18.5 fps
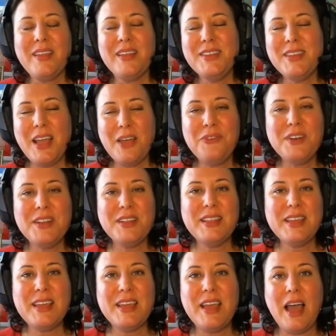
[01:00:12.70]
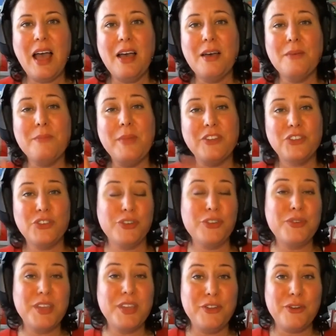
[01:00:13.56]
definitely uh, make sure
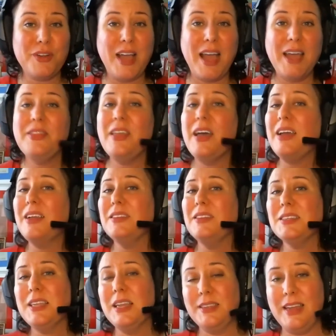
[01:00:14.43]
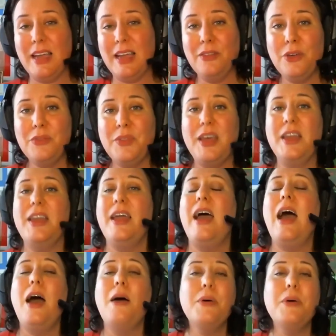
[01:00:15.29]
you get your guidelines, download that
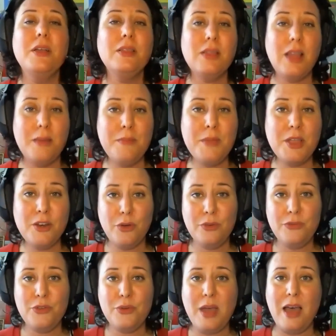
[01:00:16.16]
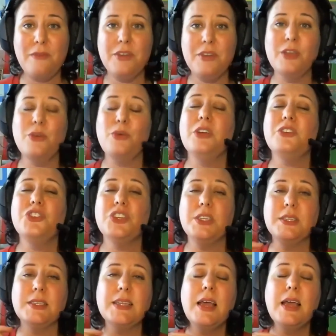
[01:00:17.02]
app. Let me know if you have any
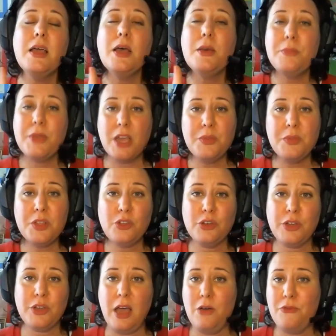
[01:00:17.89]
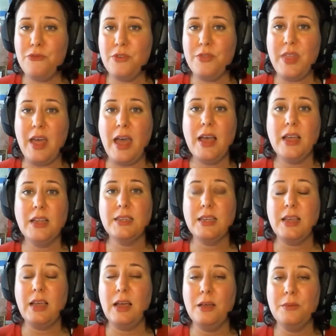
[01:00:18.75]
questions. Be on the lookout for that
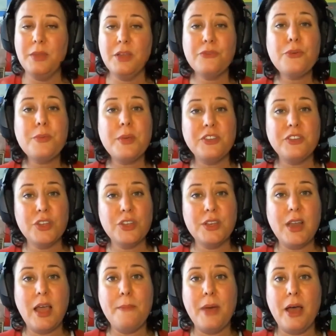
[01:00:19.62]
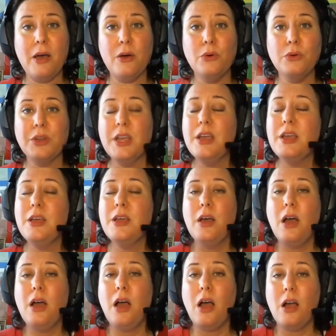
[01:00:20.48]
um, information about
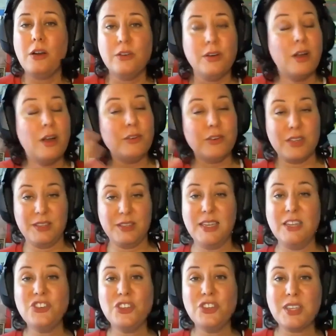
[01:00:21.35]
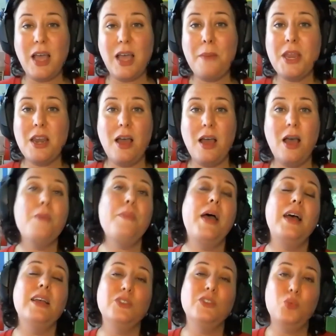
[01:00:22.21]
our, our, sessions coming up,
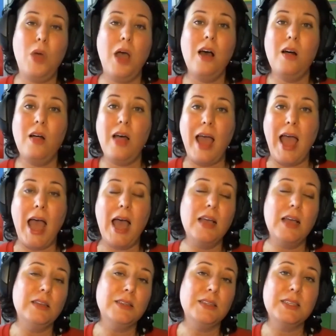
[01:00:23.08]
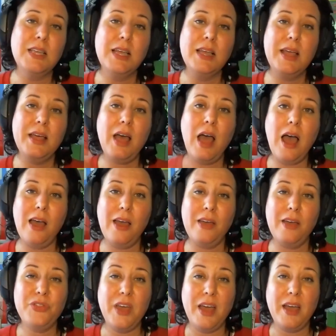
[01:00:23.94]
as well as
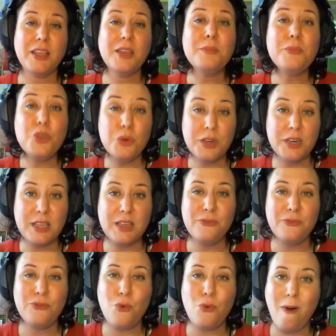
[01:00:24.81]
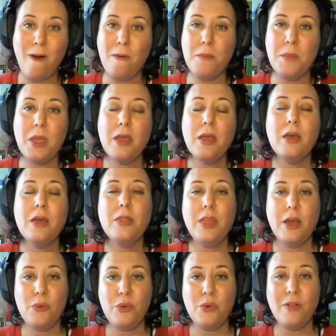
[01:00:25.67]
uh, that community forum
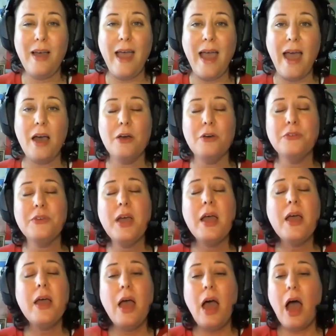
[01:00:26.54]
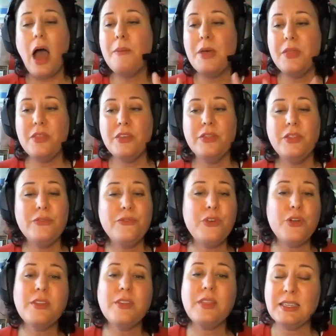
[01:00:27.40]
that we'll have. Um, and then the
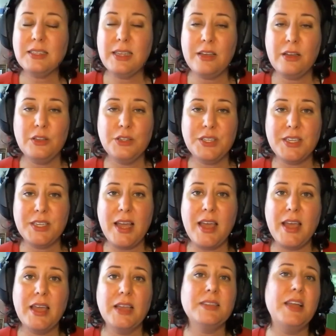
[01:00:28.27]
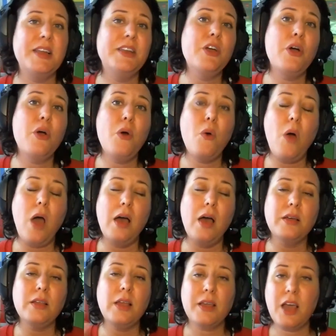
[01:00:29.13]
very last thing I'll say is I know a,
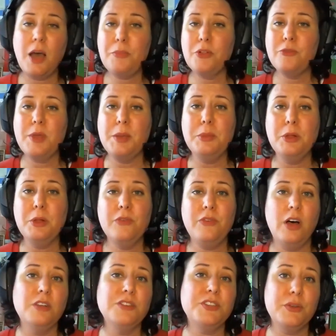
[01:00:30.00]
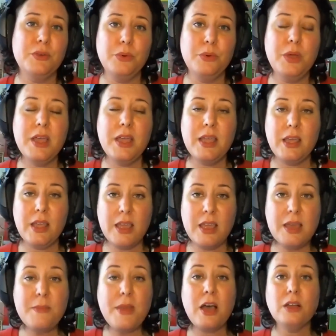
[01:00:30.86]
uh, a couple of people have also
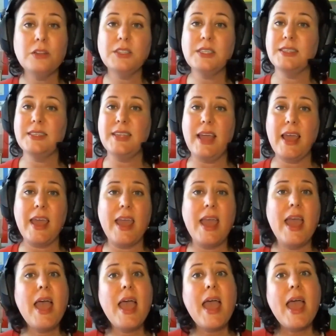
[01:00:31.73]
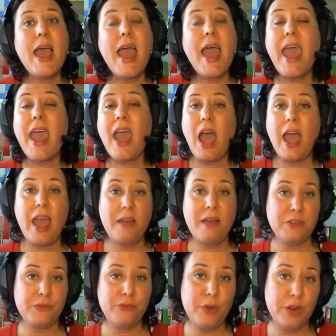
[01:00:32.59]
emailed to say, hey, I
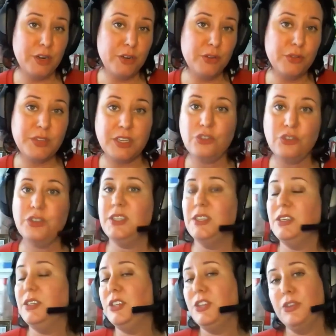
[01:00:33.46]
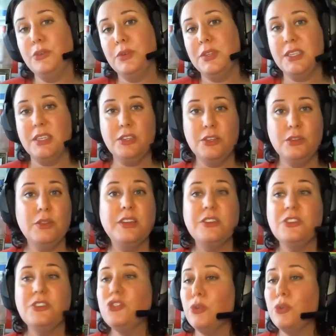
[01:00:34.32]
have a friend who's interested too. Is it too
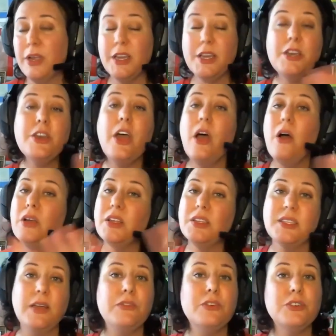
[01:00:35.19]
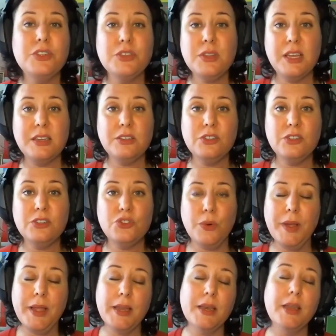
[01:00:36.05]
late to join? No, it's never too late to
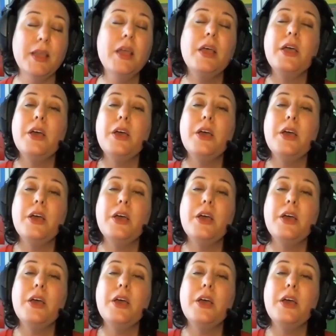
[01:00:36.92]
join.